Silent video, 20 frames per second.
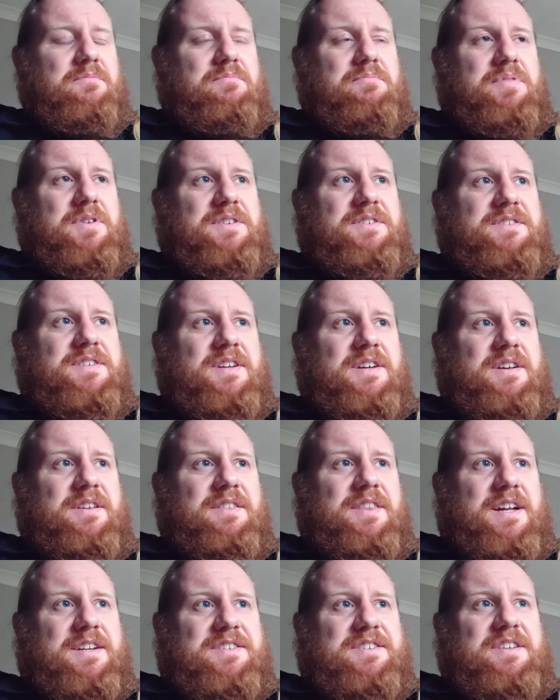But
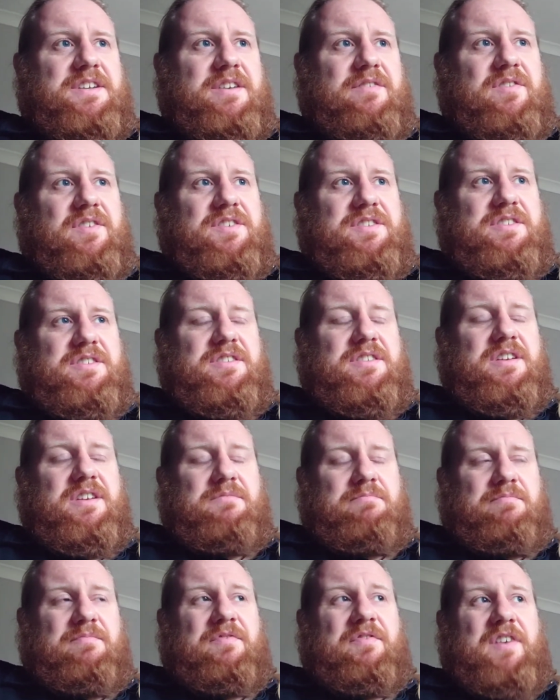that's the difference.
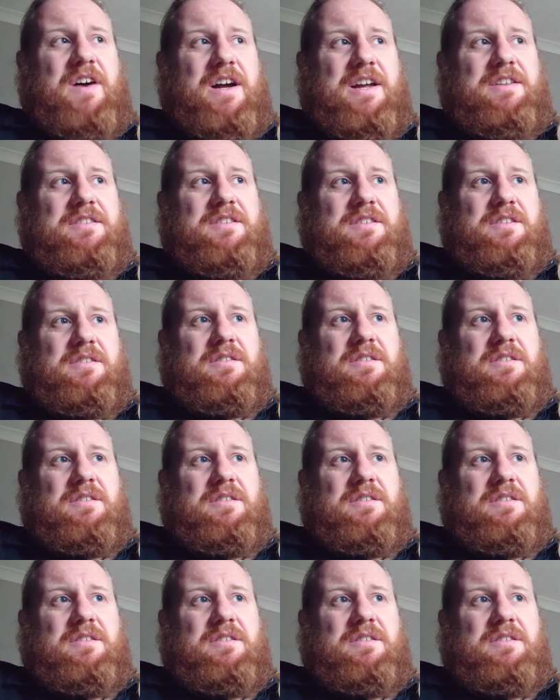Faith.